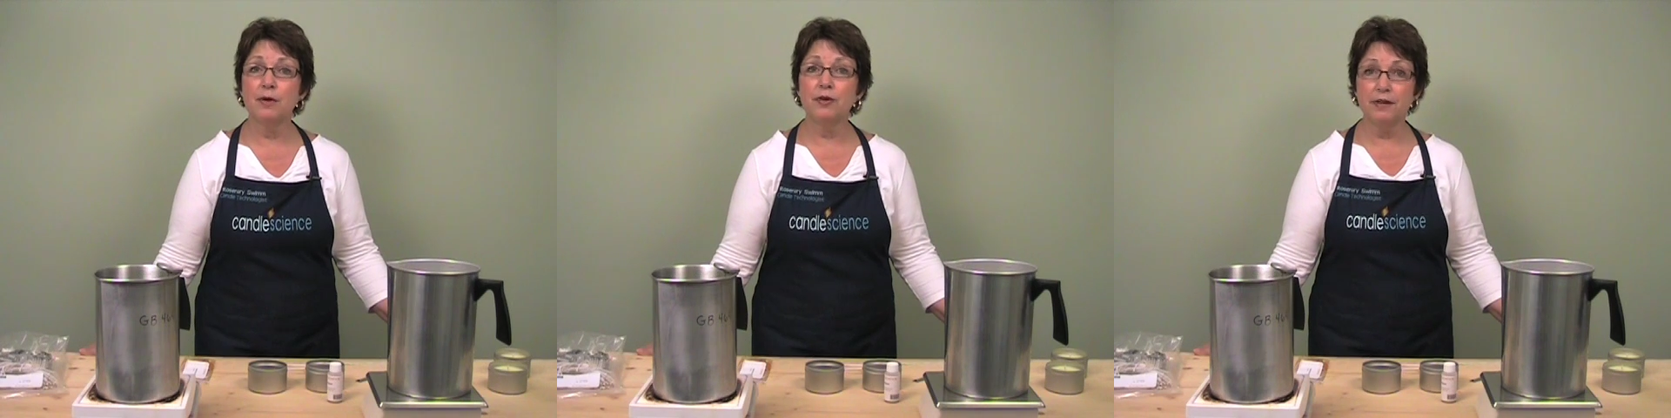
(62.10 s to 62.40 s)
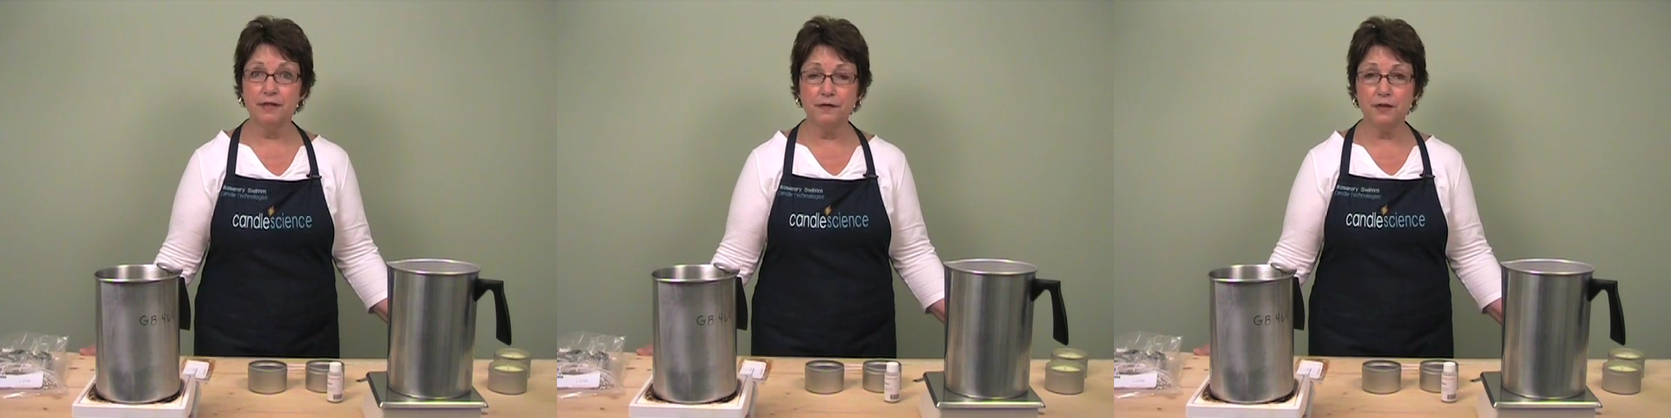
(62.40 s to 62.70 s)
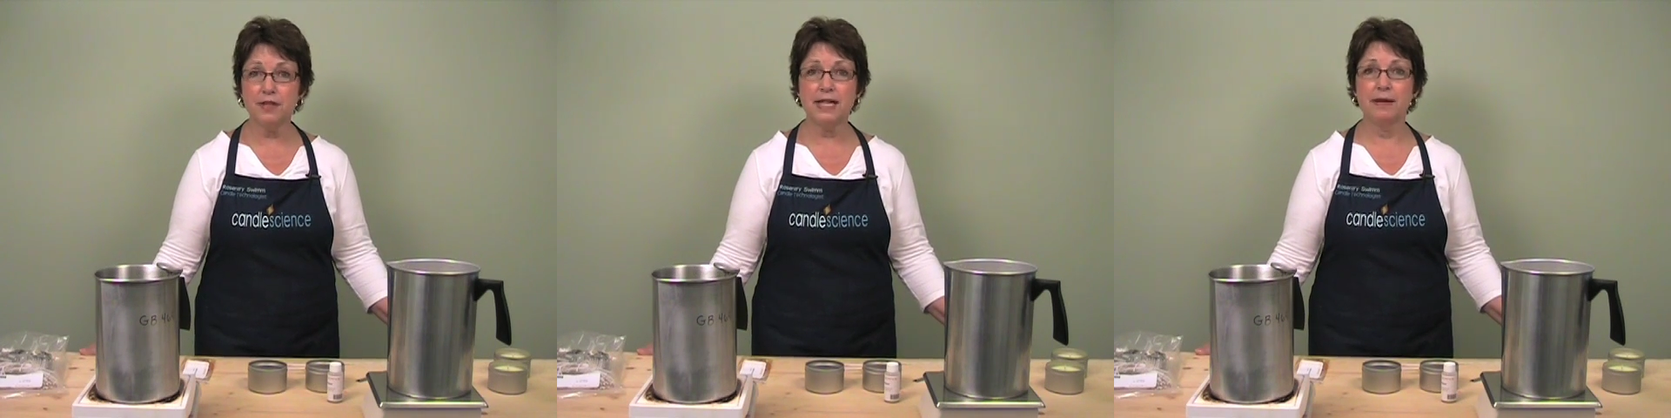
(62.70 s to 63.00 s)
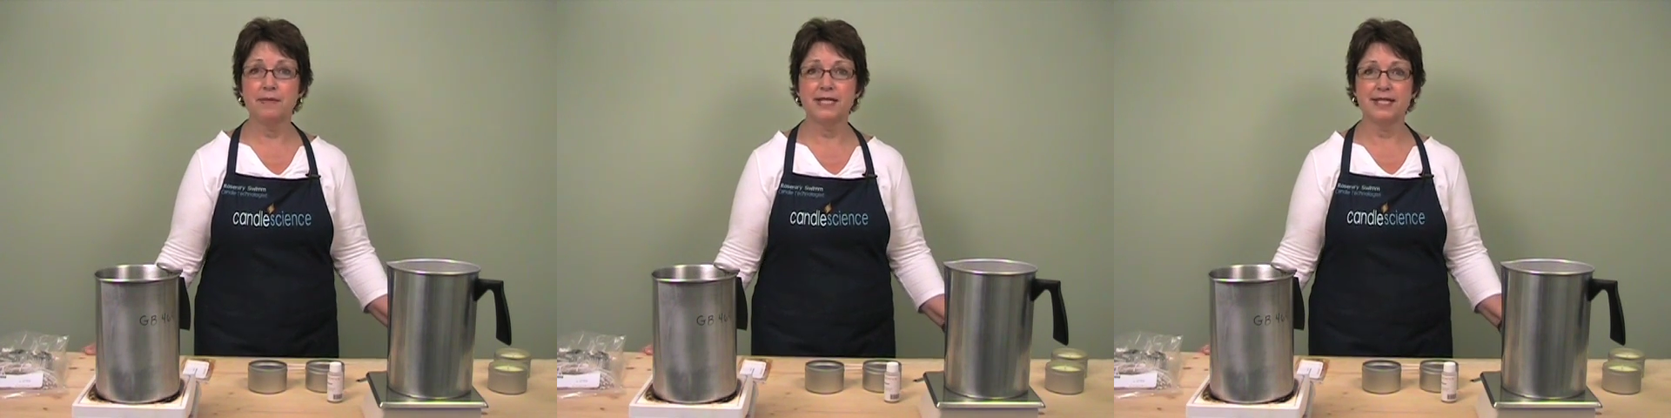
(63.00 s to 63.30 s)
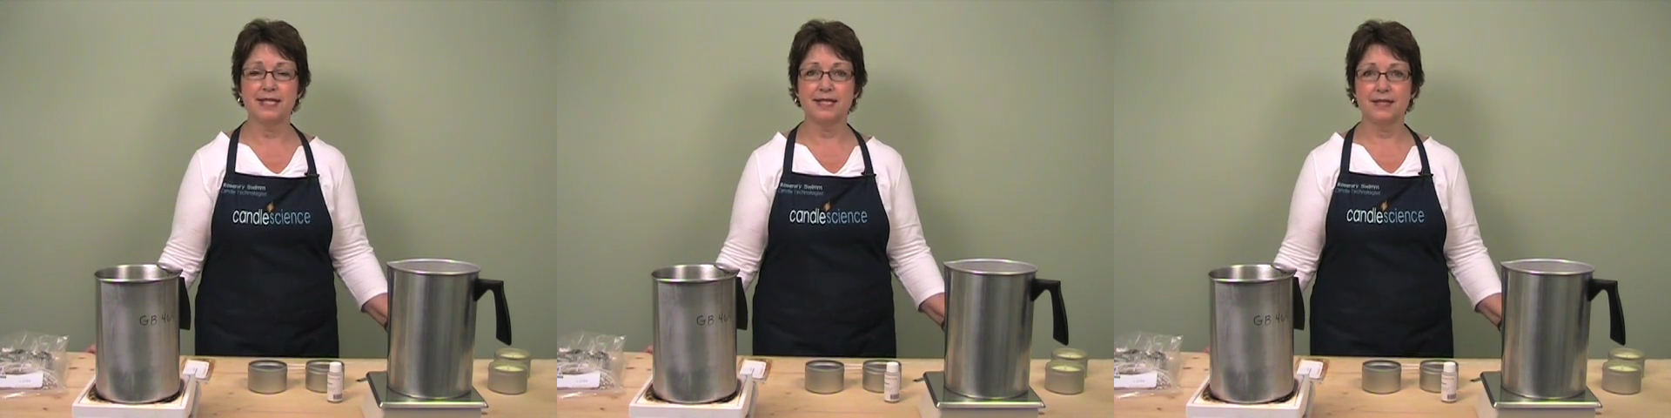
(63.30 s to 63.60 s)
or even full-time
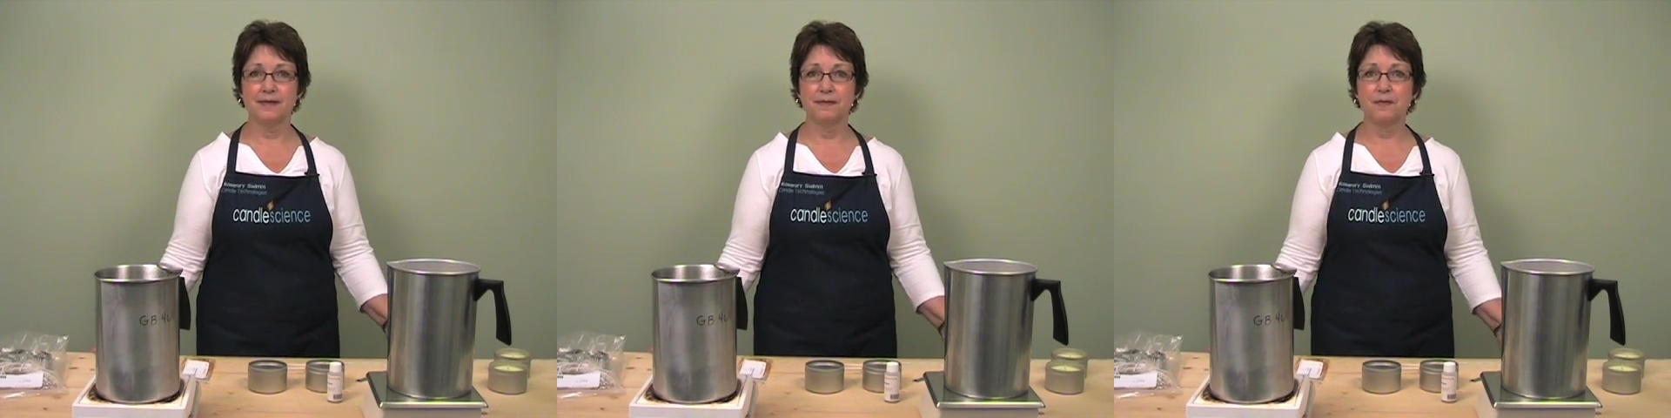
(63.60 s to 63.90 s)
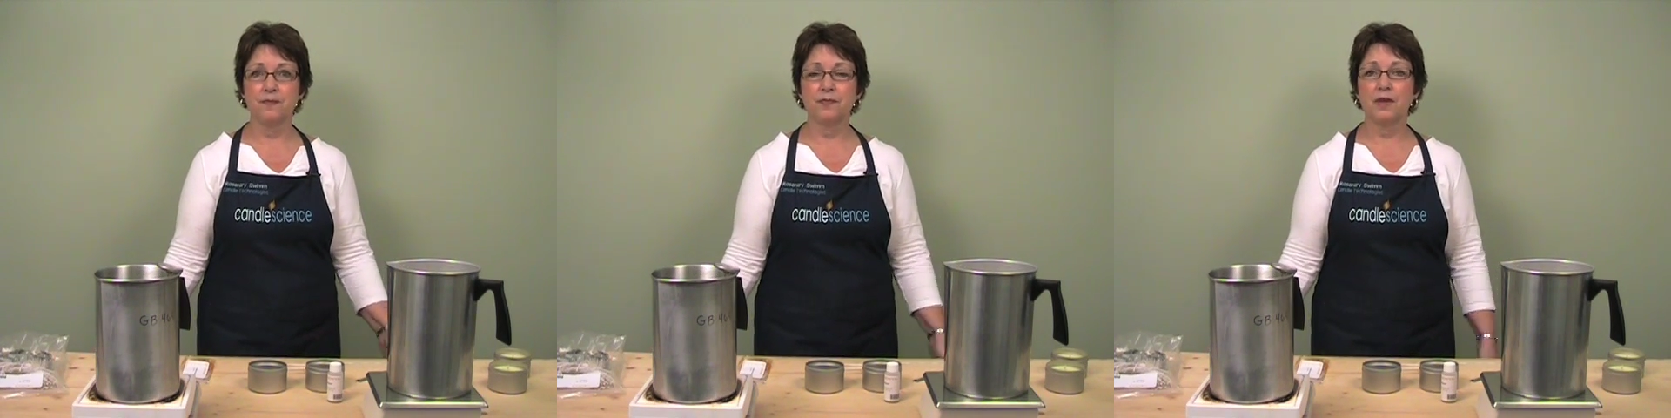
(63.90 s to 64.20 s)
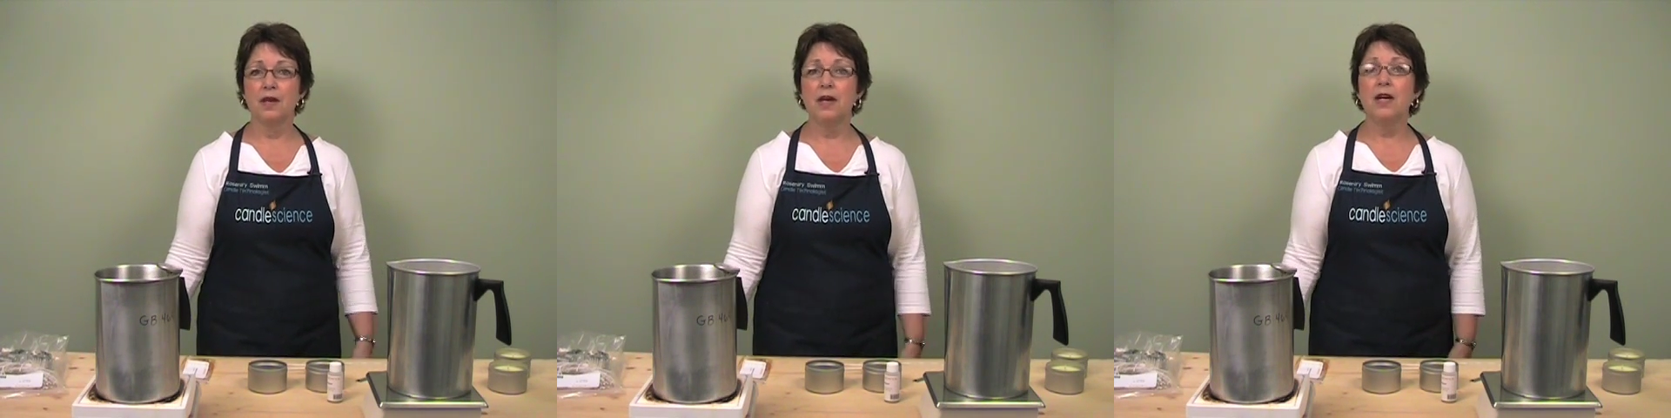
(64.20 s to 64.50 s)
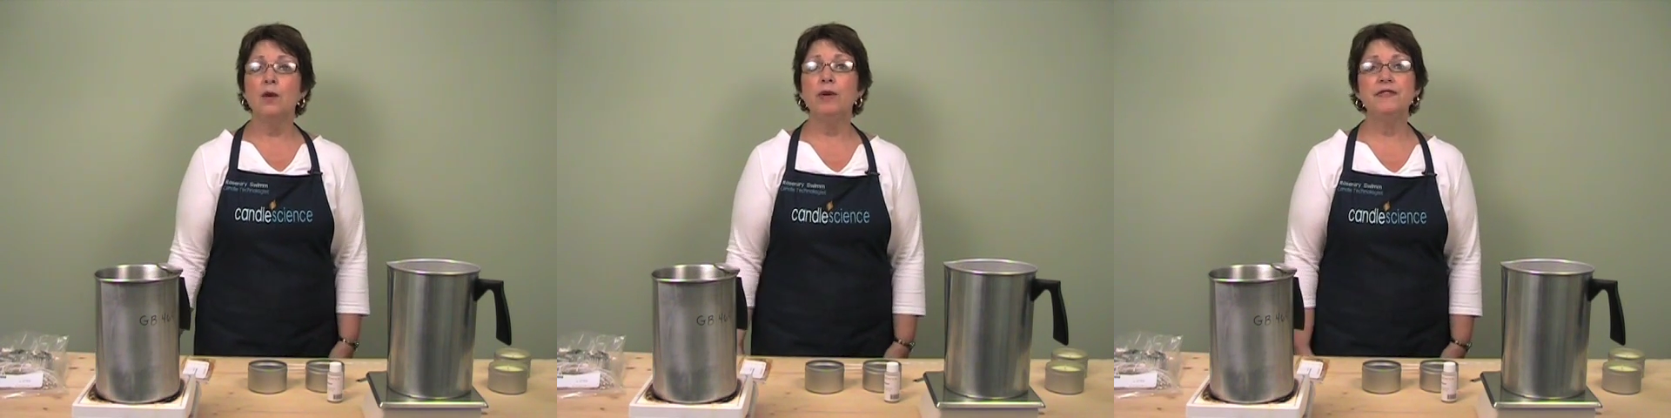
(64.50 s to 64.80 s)
business. We've